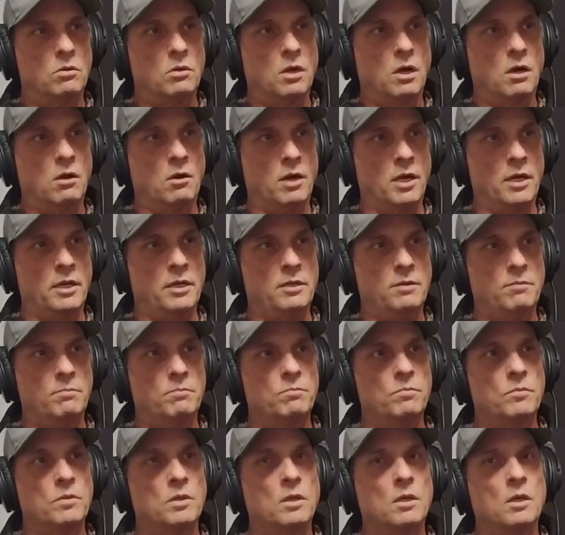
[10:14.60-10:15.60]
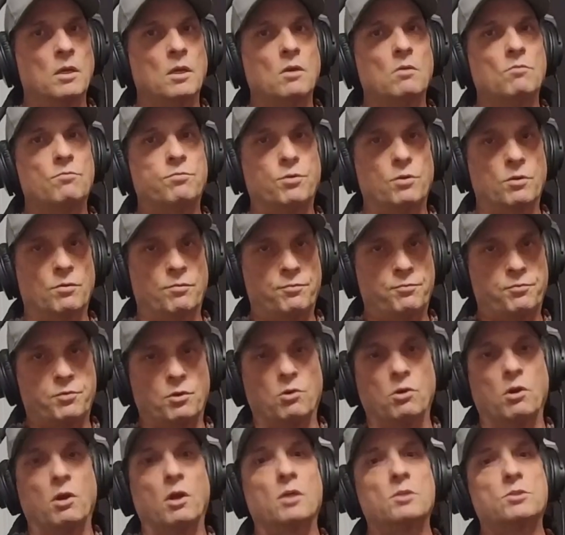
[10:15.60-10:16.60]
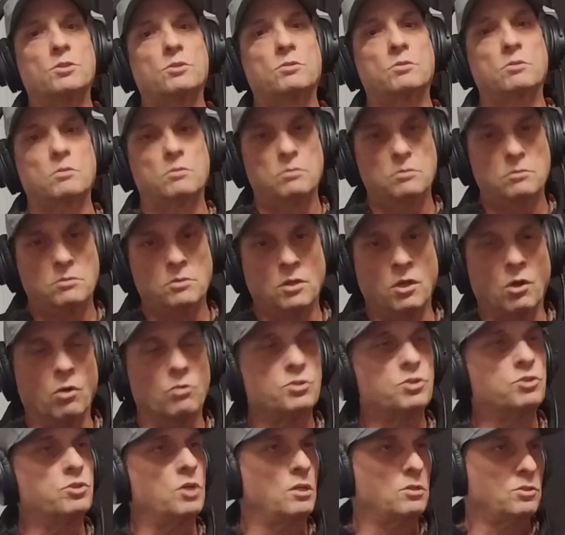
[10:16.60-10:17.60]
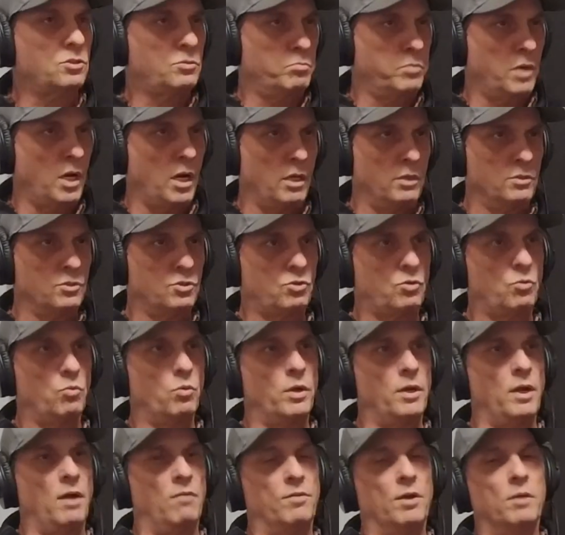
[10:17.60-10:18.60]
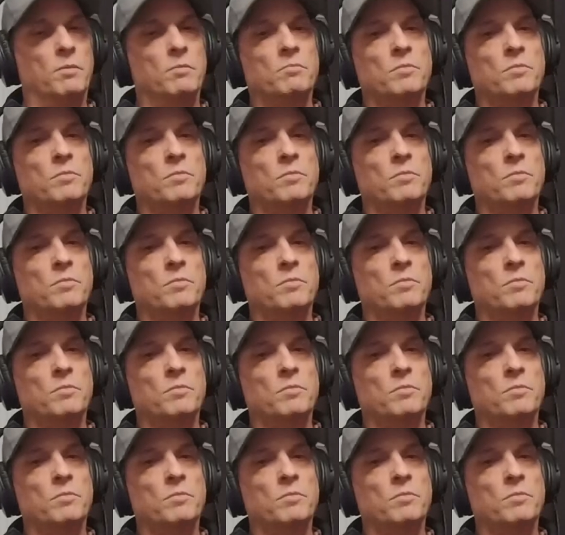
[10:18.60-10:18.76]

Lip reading: All right? For the first, 6 months or whatever.